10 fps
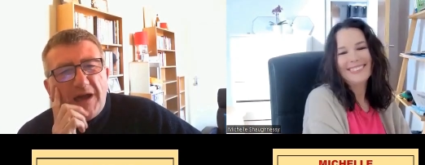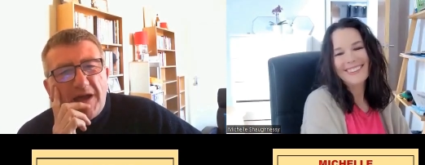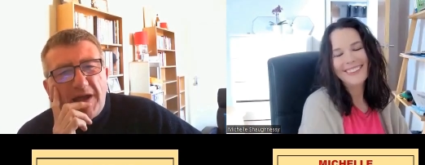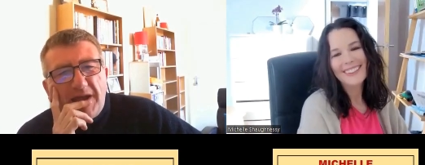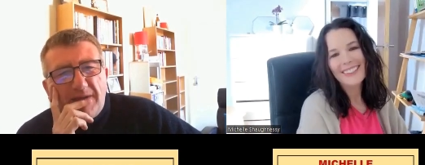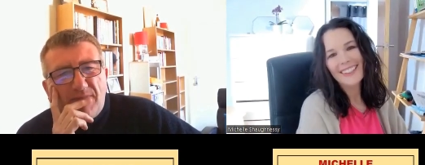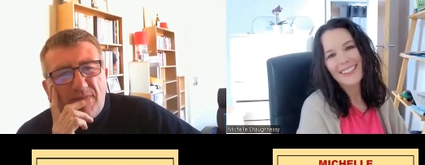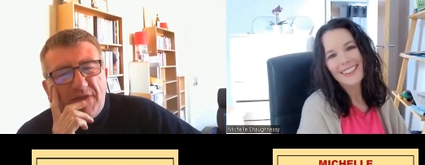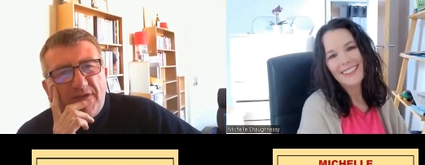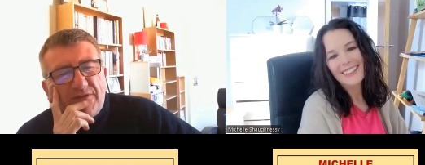Speaker 1: I um,
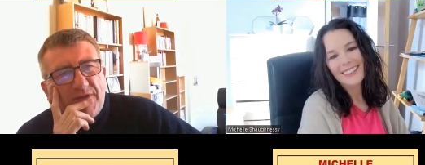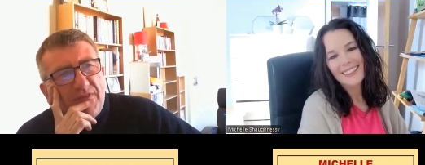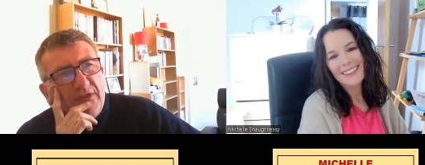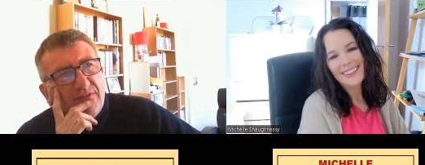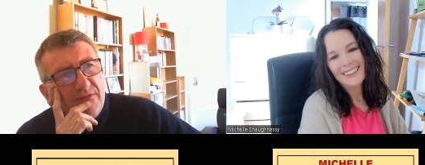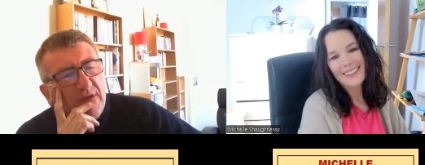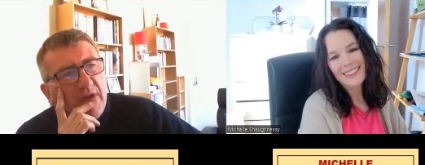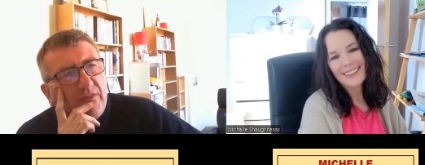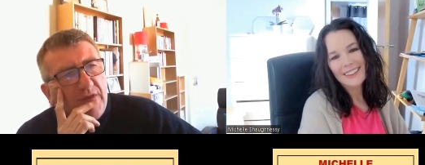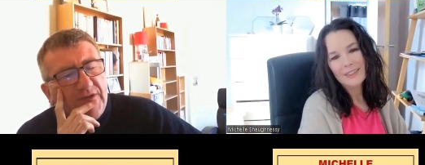this, th
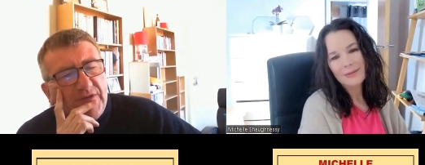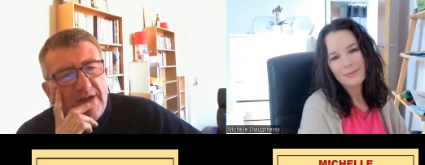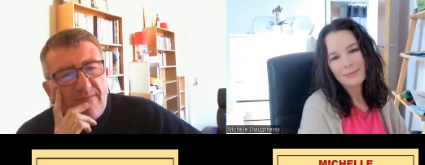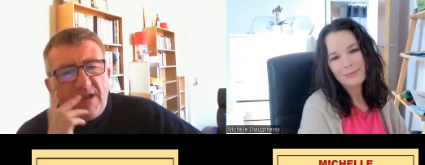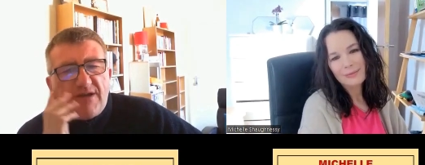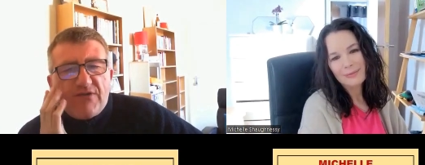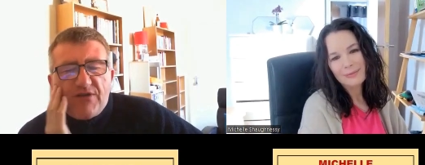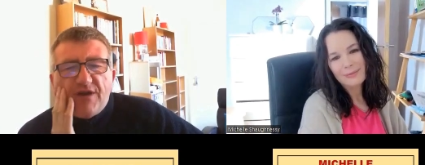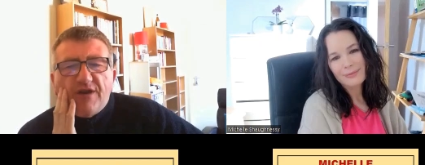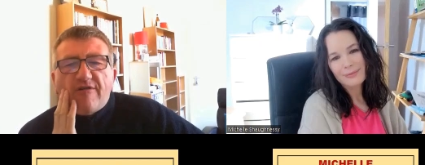this time last
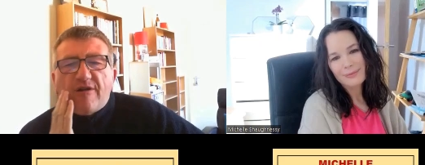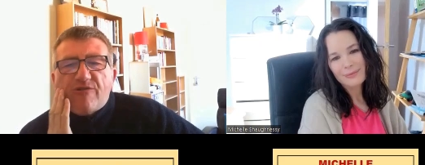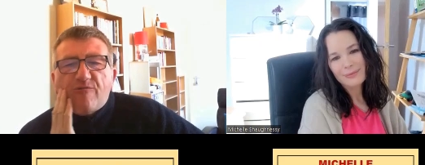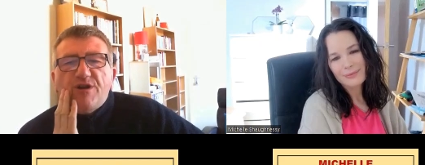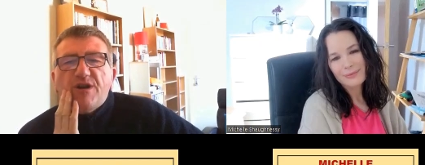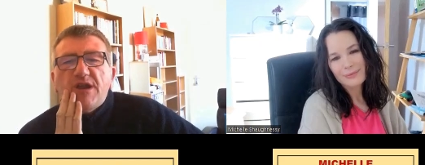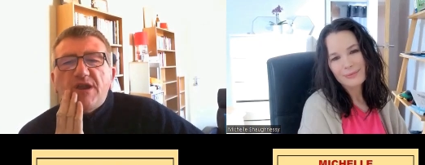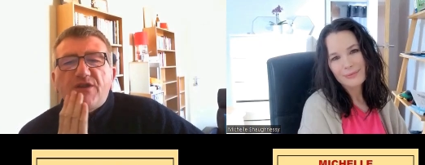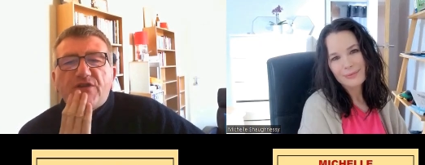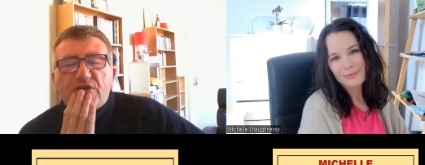year, I was working
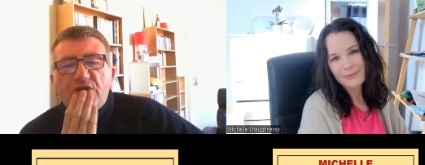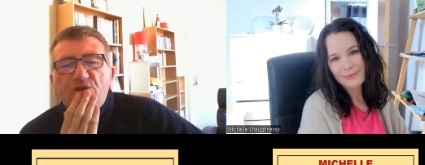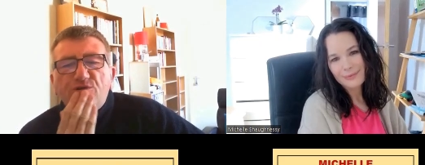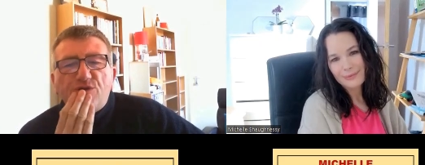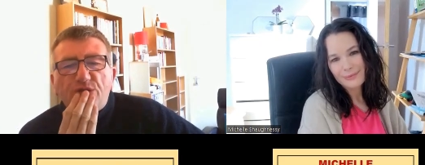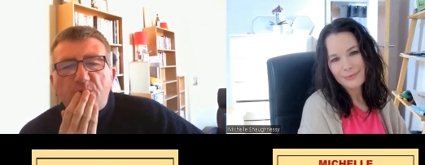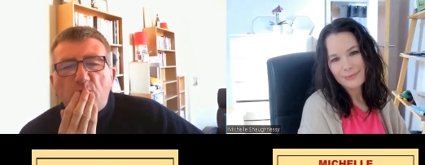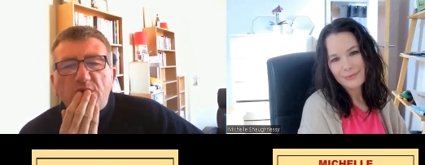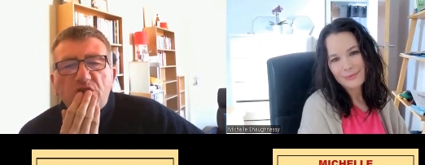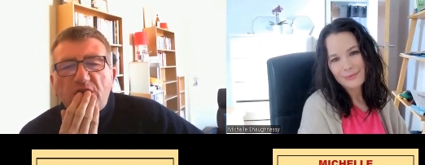in a school
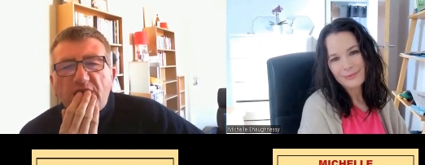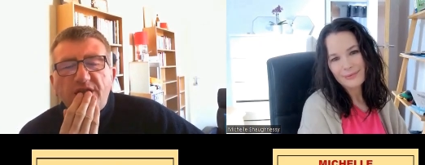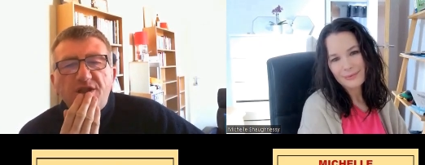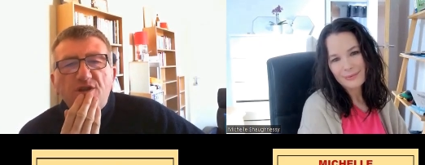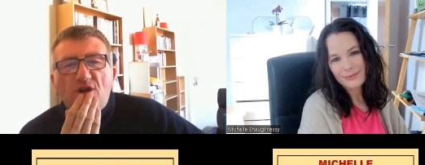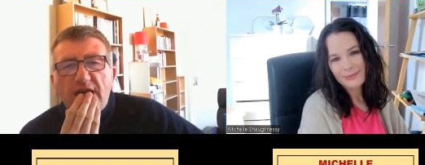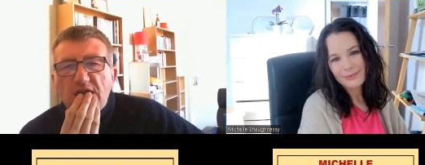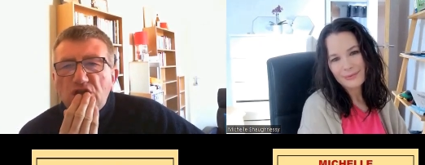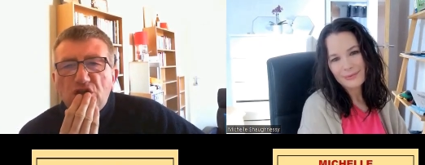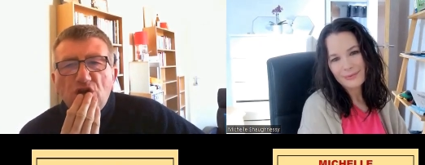which I did not
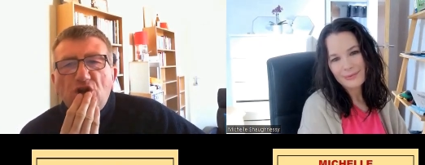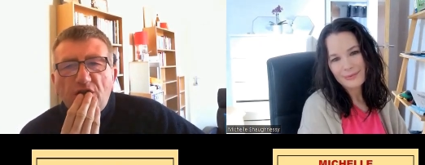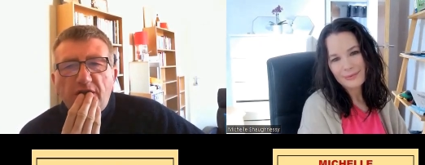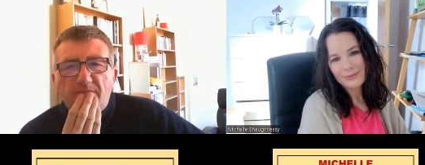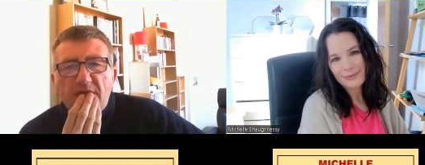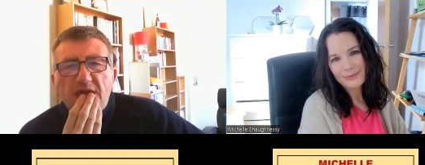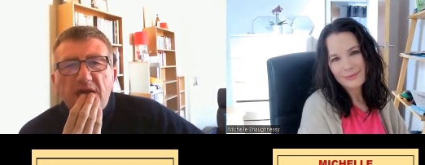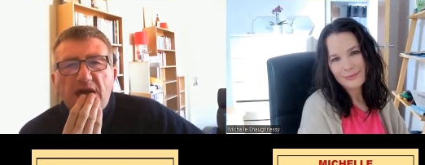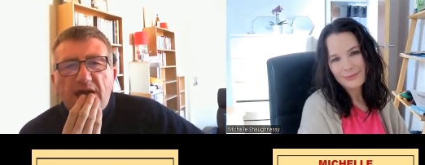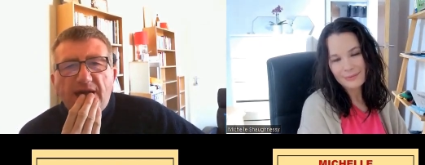enjoy,
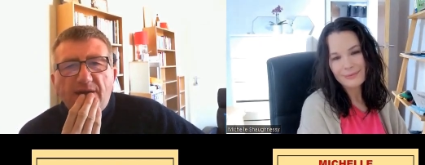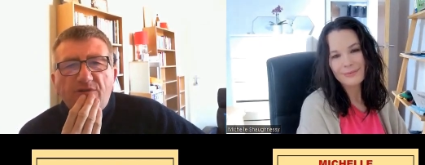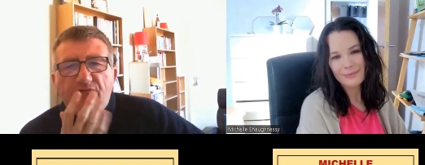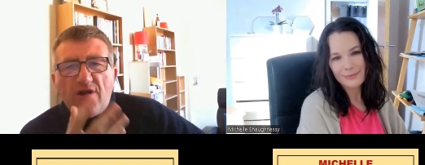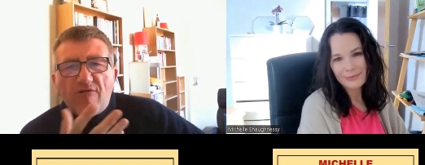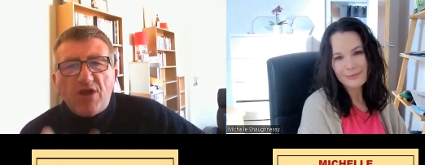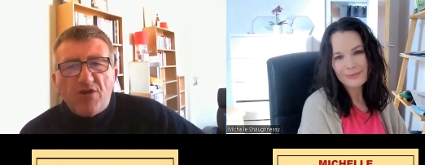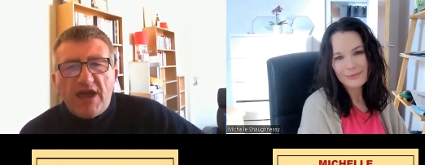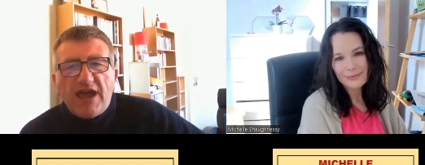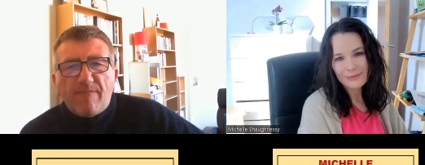and mm. I was very
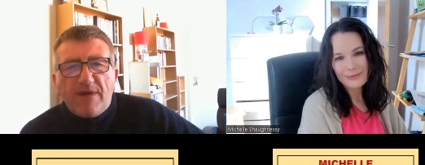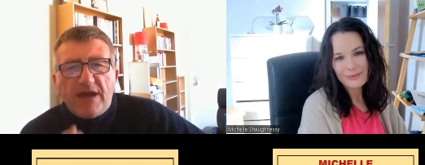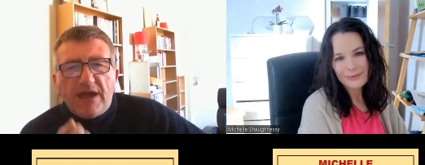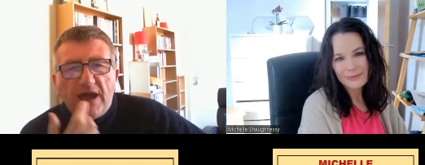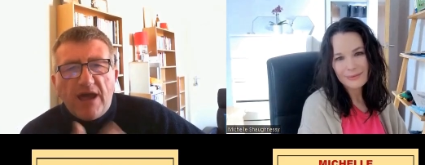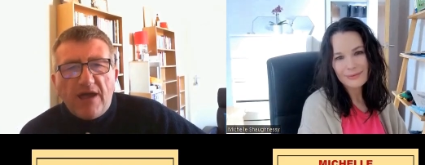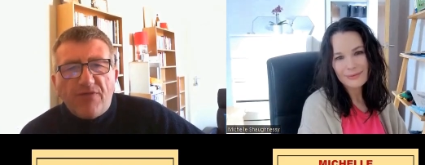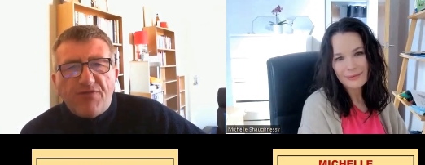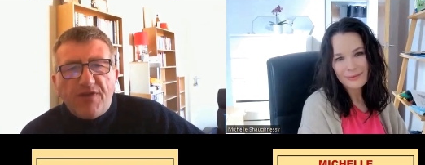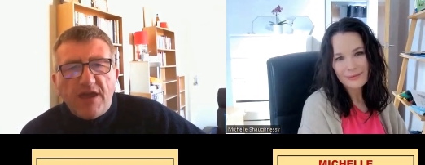unhappy. I
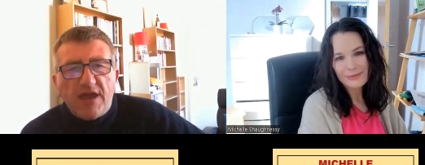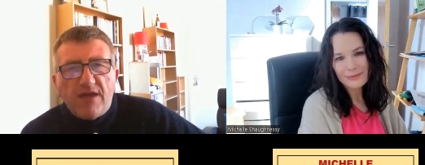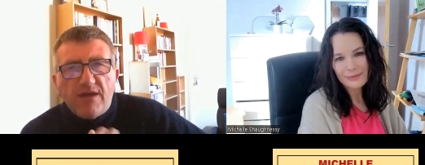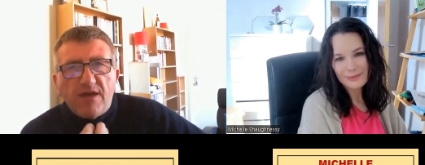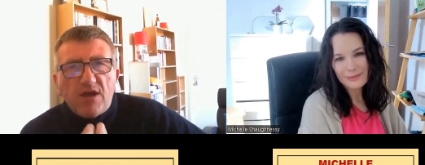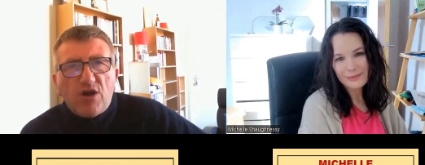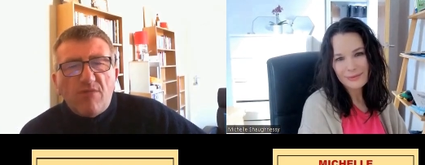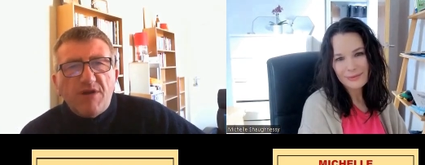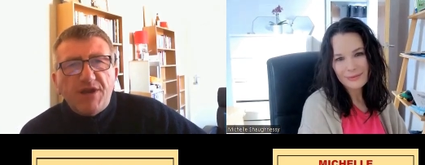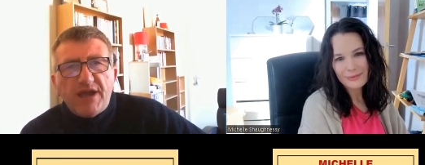had the
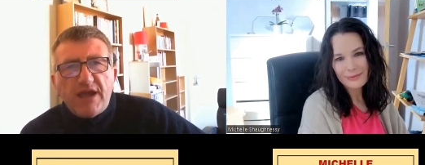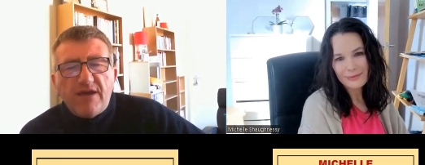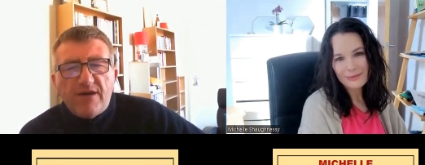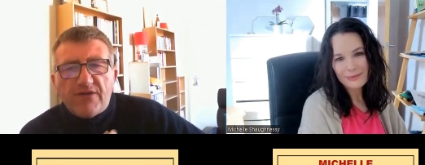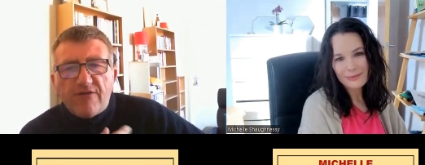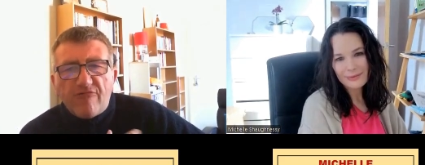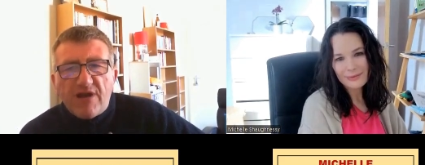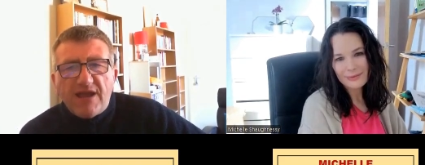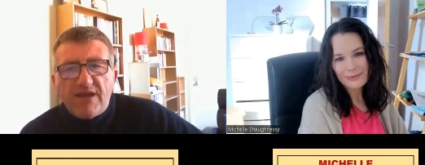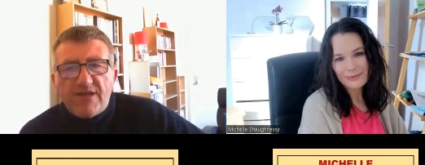comedy as a
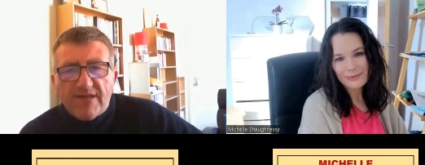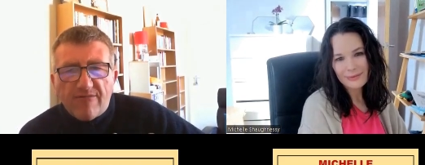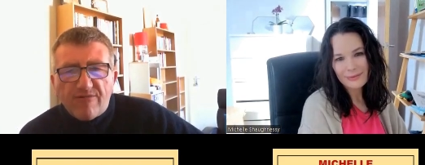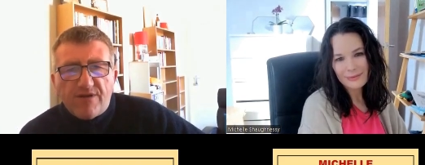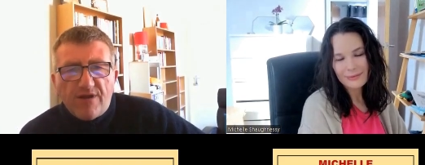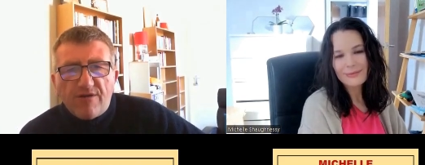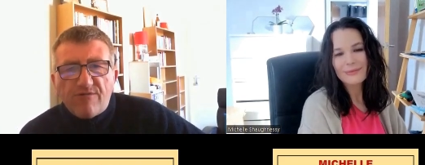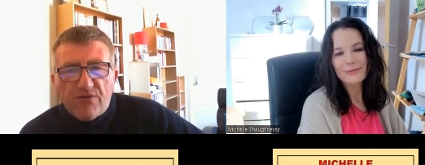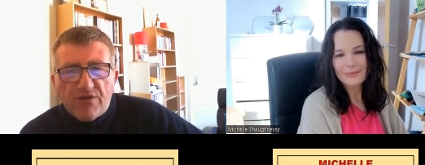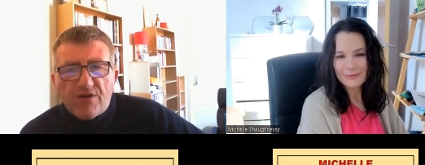release. I would go
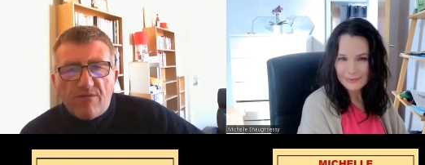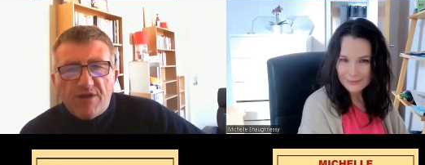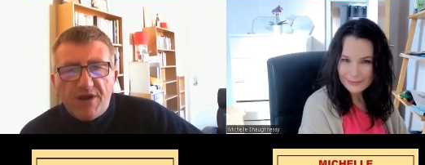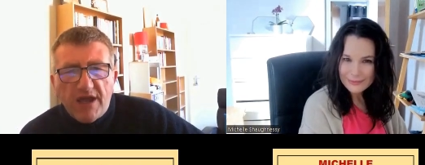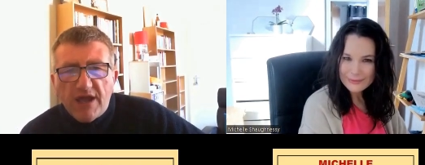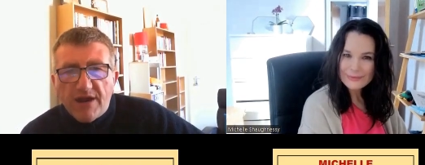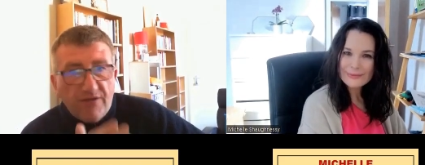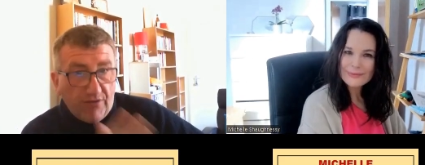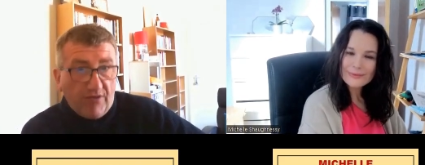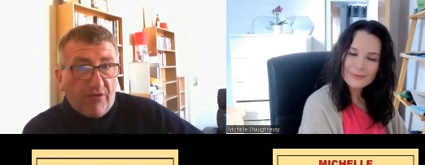to the comedy, and
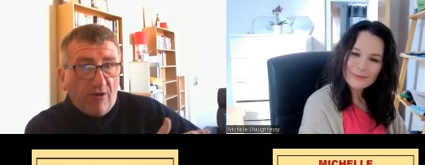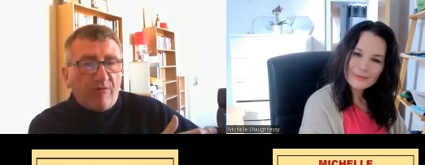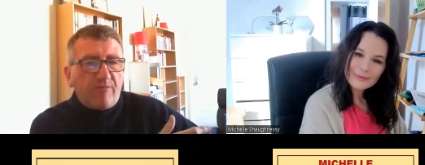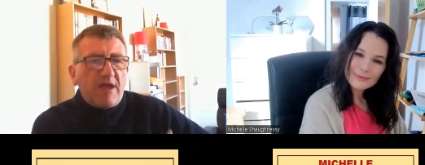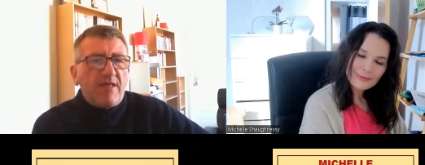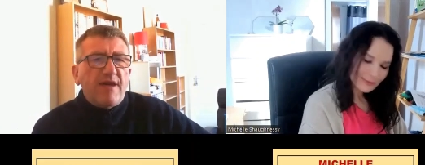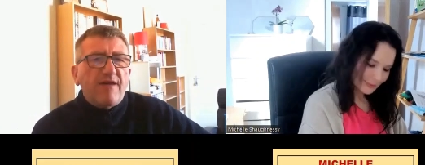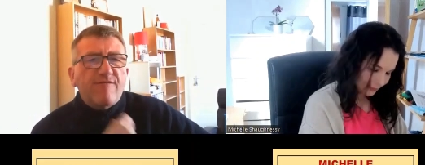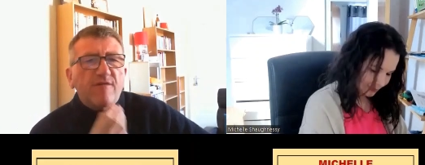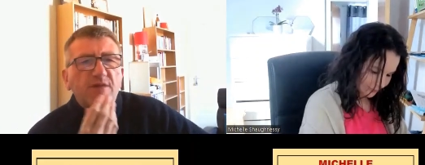it's it's always been there
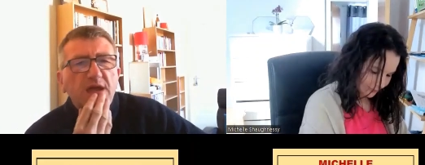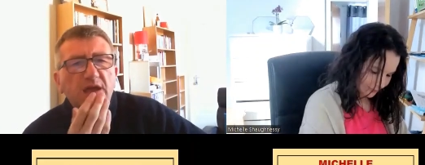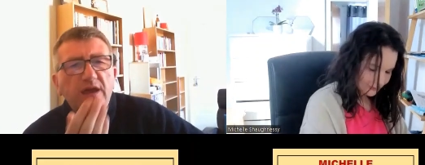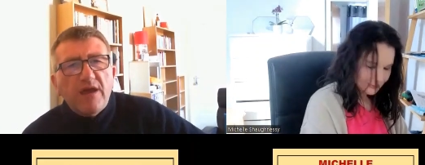for me.